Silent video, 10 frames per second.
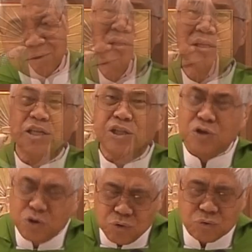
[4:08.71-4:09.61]
He
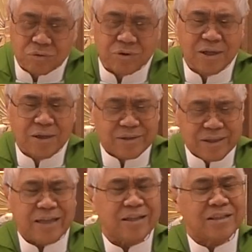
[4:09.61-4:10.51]
knew
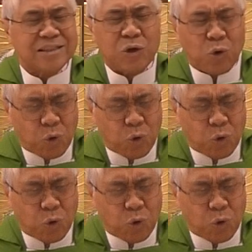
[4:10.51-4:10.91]
that the